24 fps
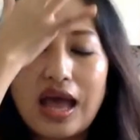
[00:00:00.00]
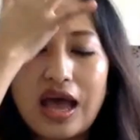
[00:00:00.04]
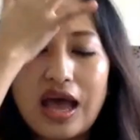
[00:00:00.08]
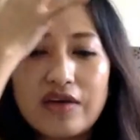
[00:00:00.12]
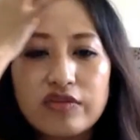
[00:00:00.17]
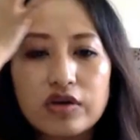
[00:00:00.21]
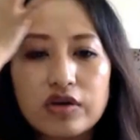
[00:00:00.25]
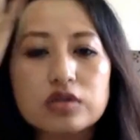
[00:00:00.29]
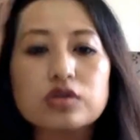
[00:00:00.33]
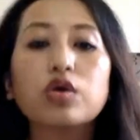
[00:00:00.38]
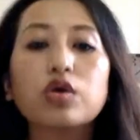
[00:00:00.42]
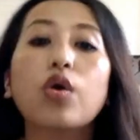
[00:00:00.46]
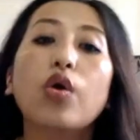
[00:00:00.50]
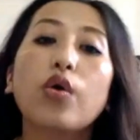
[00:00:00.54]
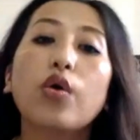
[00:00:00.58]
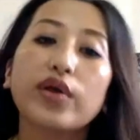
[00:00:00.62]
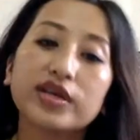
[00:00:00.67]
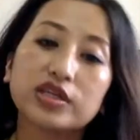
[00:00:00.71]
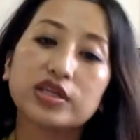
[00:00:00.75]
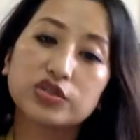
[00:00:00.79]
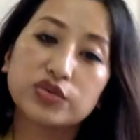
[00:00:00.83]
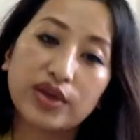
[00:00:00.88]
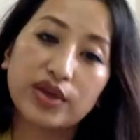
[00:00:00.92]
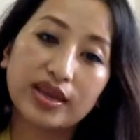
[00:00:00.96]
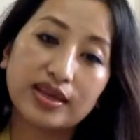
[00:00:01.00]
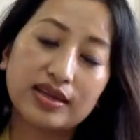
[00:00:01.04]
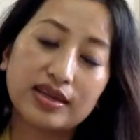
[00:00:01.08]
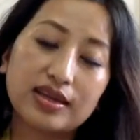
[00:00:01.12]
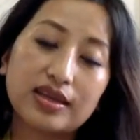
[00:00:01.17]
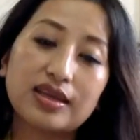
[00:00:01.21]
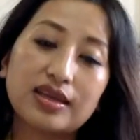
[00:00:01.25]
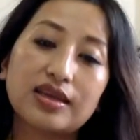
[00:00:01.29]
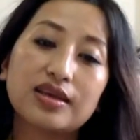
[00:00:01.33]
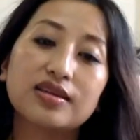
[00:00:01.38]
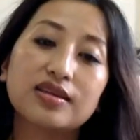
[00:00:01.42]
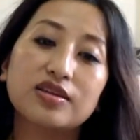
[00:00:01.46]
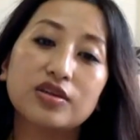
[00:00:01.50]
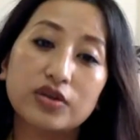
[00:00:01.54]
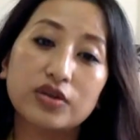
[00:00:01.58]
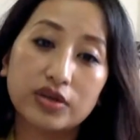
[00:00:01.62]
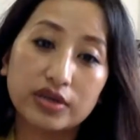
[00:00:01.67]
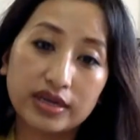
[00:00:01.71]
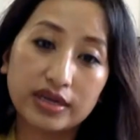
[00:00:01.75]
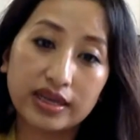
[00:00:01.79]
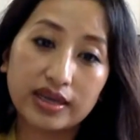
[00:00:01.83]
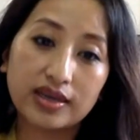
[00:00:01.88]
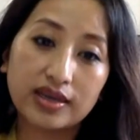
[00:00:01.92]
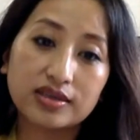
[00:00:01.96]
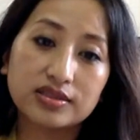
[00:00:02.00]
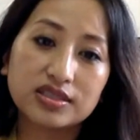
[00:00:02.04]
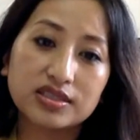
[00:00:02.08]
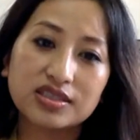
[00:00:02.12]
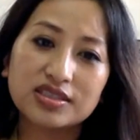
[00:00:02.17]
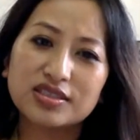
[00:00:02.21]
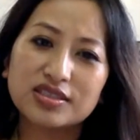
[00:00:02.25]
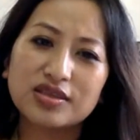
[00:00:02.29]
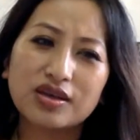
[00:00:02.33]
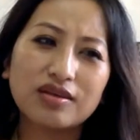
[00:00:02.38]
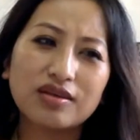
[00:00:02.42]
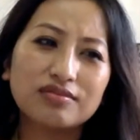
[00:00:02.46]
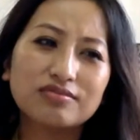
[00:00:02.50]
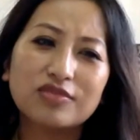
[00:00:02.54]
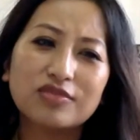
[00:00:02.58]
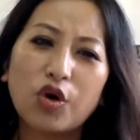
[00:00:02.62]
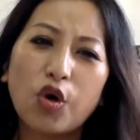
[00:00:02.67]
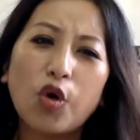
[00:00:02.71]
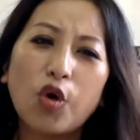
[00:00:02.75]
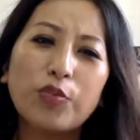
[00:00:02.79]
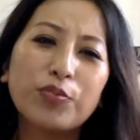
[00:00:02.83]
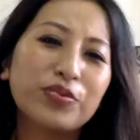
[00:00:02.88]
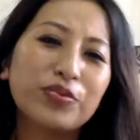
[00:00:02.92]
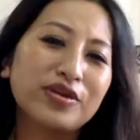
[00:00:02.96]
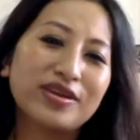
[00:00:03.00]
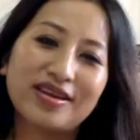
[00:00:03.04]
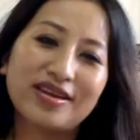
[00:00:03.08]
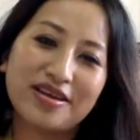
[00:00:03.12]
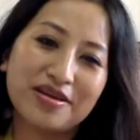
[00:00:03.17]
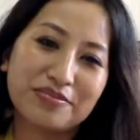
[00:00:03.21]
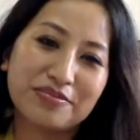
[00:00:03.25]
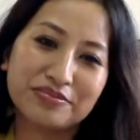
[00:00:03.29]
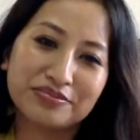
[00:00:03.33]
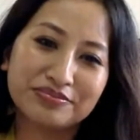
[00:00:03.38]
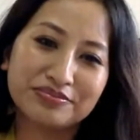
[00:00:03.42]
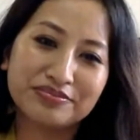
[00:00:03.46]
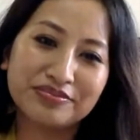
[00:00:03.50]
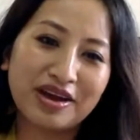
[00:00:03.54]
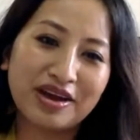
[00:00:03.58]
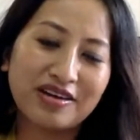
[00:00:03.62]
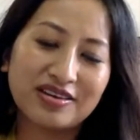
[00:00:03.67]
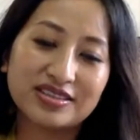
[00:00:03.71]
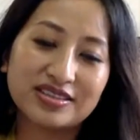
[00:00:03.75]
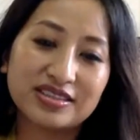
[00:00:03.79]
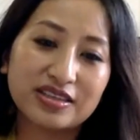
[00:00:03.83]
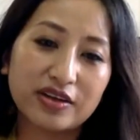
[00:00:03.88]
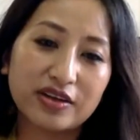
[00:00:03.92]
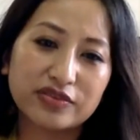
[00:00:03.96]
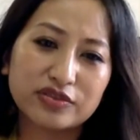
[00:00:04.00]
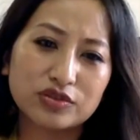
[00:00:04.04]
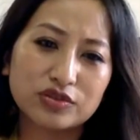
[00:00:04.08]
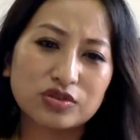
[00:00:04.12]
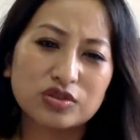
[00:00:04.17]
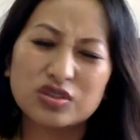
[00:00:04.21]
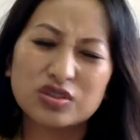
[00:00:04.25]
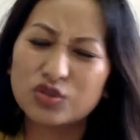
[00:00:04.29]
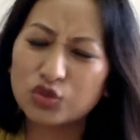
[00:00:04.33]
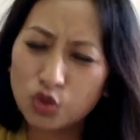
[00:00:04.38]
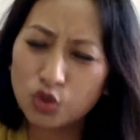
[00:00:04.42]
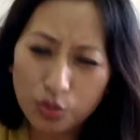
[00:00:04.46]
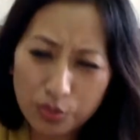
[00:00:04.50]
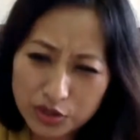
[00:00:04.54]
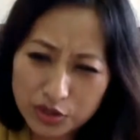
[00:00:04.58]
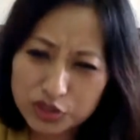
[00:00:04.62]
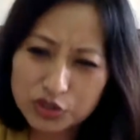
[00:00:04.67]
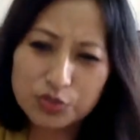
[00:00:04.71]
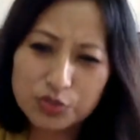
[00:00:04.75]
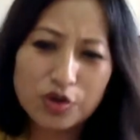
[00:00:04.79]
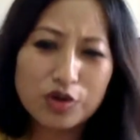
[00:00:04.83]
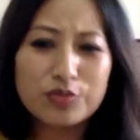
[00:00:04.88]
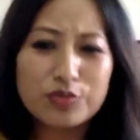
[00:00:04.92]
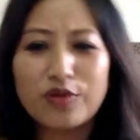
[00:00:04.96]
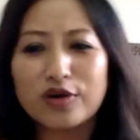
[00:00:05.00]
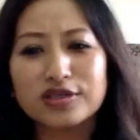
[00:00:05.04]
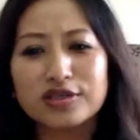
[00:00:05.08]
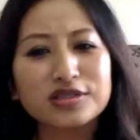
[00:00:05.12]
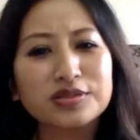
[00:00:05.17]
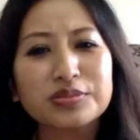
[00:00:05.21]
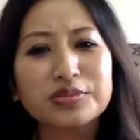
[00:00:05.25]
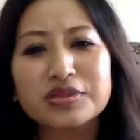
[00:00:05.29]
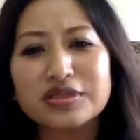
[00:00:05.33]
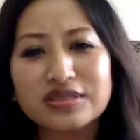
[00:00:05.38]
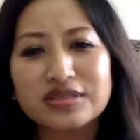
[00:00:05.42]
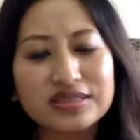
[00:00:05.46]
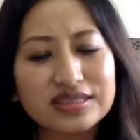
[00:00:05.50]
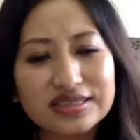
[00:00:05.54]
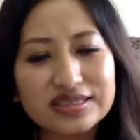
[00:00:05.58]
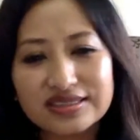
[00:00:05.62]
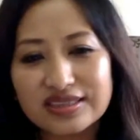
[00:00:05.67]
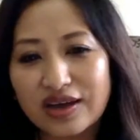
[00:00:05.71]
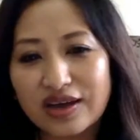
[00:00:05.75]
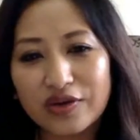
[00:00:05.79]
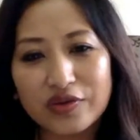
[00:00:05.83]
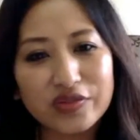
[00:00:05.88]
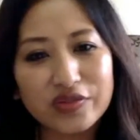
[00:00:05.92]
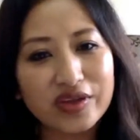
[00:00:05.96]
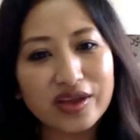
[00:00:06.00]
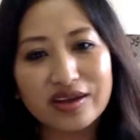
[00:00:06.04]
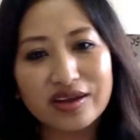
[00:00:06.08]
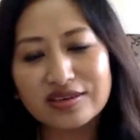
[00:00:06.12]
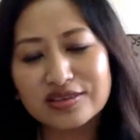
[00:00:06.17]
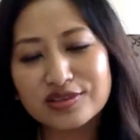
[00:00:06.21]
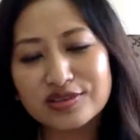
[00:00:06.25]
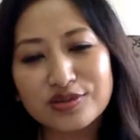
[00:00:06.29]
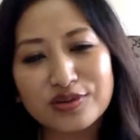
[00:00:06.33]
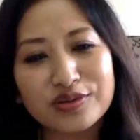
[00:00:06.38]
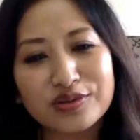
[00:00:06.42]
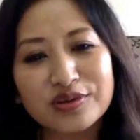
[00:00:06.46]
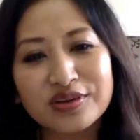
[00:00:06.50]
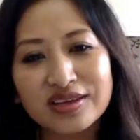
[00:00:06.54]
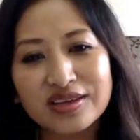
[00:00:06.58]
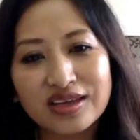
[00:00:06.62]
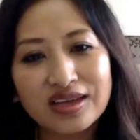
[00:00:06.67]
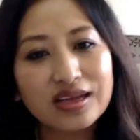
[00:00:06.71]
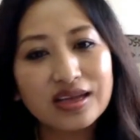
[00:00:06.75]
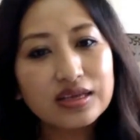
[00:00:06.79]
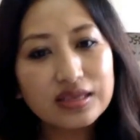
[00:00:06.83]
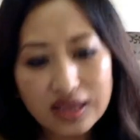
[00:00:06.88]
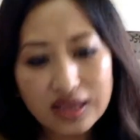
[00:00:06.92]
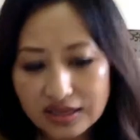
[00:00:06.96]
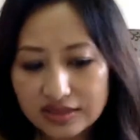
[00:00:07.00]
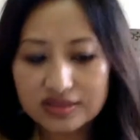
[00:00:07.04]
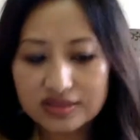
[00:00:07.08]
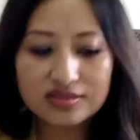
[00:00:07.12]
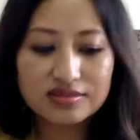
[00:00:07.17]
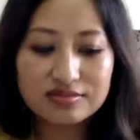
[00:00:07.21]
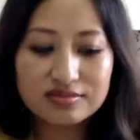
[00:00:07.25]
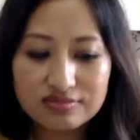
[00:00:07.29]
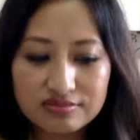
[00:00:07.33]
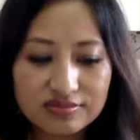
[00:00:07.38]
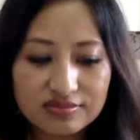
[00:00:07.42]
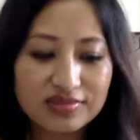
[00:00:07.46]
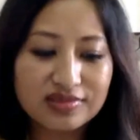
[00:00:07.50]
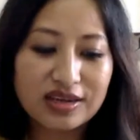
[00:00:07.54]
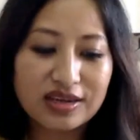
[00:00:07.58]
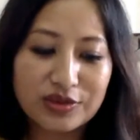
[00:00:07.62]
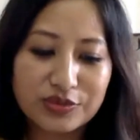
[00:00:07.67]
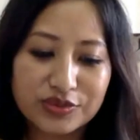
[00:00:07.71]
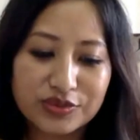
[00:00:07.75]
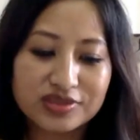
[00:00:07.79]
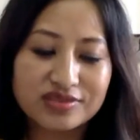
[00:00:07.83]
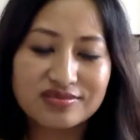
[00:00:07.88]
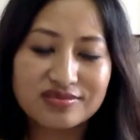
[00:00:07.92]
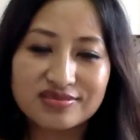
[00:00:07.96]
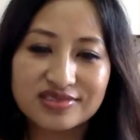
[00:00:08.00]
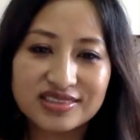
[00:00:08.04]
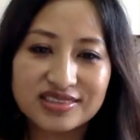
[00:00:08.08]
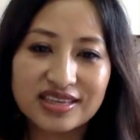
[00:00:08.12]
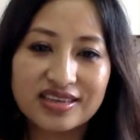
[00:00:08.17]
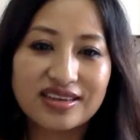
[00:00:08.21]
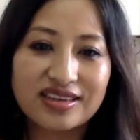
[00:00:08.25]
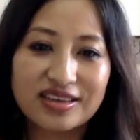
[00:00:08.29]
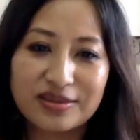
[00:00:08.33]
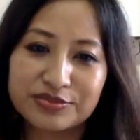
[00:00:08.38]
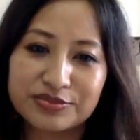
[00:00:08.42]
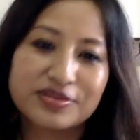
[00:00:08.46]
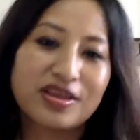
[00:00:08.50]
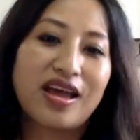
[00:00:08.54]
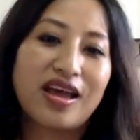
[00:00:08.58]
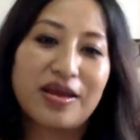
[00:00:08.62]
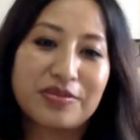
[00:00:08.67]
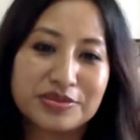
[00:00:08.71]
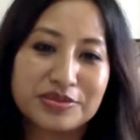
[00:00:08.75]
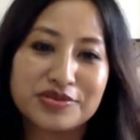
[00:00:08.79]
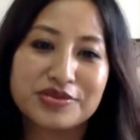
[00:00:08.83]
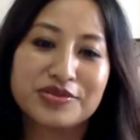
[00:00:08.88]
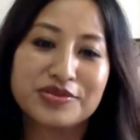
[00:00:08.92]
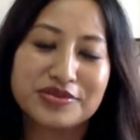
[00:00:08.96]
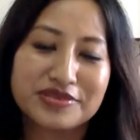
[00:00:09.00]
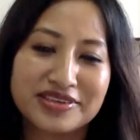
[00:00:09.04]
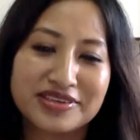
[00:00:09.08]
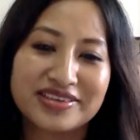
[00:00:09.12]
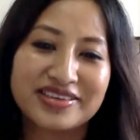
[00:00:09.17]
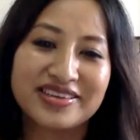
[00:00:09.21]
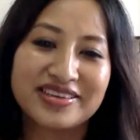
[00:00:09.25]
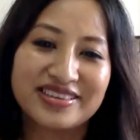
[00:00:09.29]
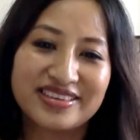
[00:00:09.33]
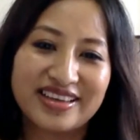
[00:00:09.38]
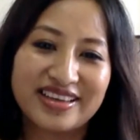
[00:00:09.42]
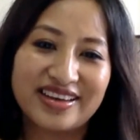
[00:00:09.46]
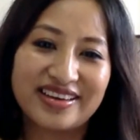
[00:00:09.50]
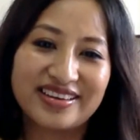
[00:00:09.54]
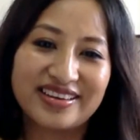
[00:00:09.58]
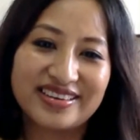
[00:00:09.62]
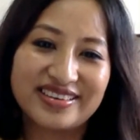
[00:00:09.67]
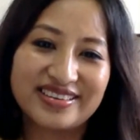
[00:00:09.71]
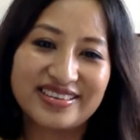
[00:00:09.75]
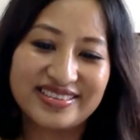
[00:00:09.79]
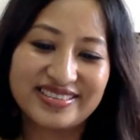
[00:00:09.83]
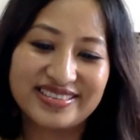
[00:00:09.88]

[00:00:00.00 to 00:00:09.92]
have ongoing training and learning, it just open up ourselves to so much more possibilities out there. So yes, I would say that absolutely, yeah.